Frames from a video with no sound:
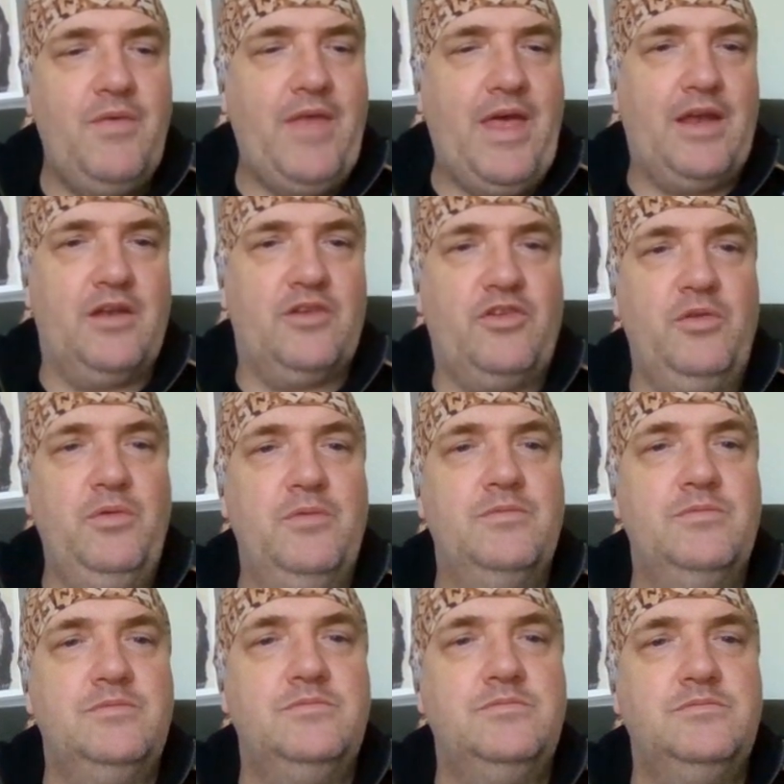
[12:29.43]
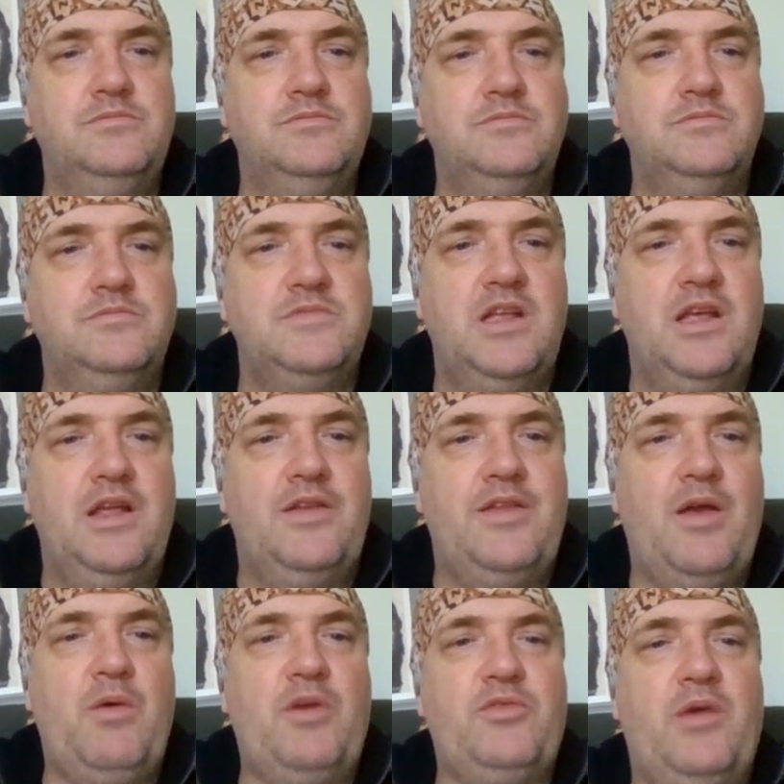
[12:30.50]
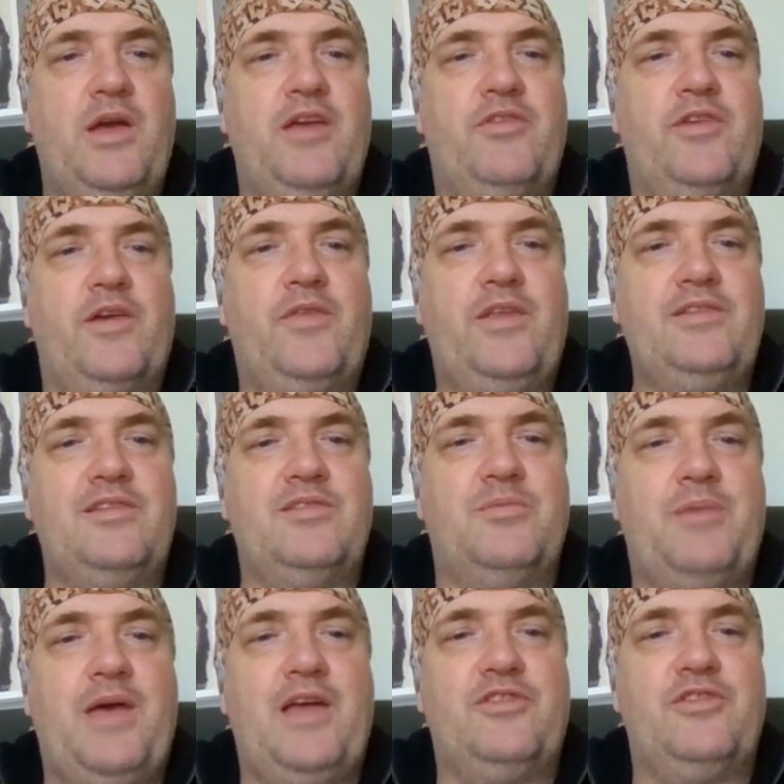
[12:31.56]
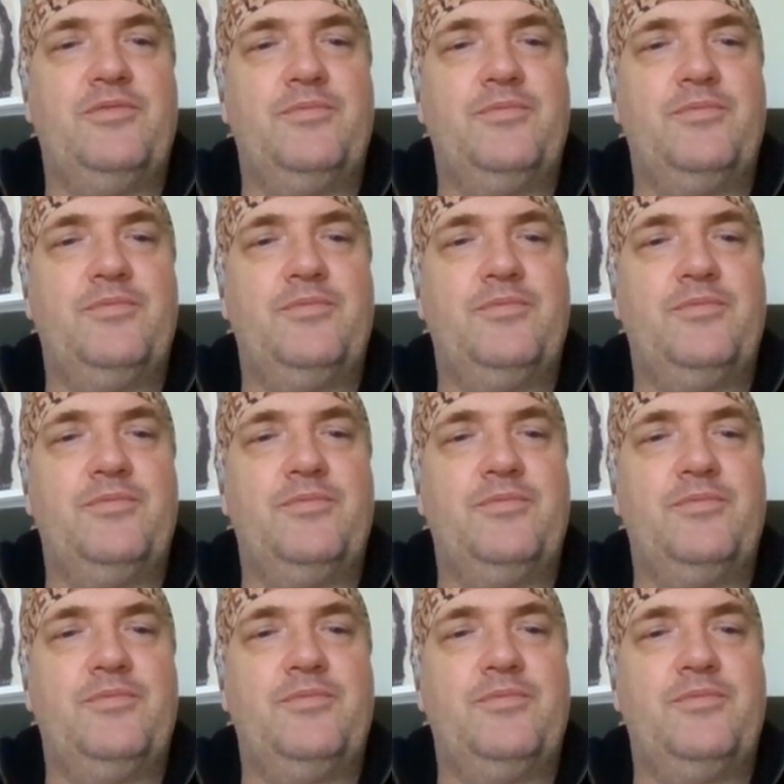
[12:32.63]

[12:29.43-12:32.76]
That'll do. Now what do I have here? This isn't bad.